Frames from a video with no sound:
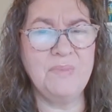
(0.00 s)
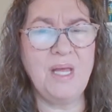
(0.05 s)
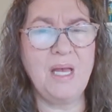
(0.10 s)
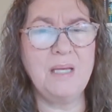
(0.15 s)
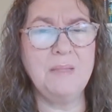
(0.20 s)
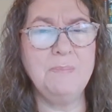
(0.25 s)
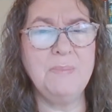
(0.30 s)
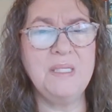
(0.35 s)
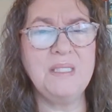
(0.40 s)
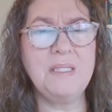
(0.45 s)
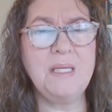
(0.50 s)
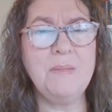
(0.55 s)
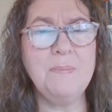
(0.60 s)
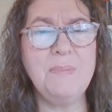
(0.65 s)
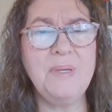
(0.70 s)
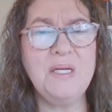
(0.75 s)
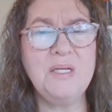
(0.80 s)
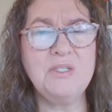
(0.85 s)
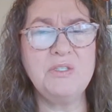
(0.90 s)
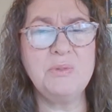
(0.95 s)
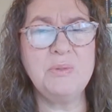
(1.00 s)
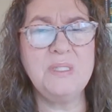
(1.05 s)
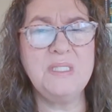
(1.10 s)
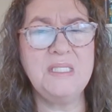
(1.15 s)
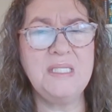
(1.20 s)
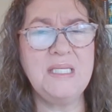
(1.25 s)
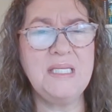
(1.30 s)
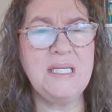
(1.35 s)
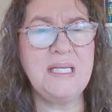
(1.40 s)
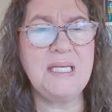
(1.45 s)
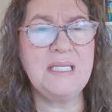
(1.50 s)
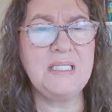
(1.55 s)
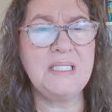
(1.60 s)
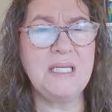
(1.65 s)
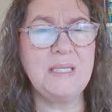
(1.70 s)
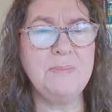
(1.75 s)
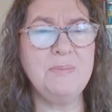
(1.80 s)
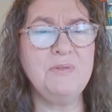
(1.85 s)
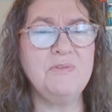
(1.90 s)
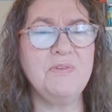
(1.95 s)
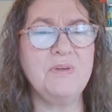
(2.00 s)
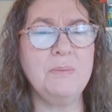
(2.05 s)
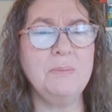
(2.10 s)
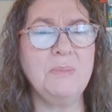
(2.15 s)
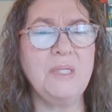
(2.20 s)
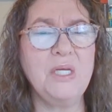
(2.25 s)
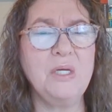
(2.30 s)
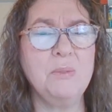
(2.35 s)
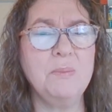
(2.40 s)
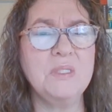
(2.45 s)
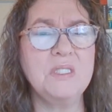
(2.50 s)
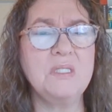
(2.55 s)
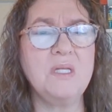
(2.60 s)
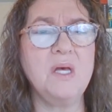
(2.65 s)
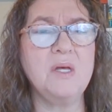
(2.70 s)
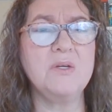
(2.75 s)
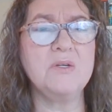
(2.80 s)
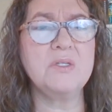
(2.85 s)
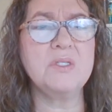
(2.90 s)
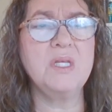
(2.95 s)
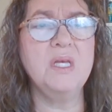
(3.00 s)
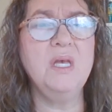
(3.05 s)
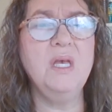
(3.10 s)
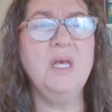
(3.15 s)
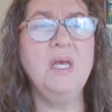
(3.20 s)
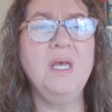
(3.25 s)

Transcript: had been compared to a DNA sample from Leoma's daughters,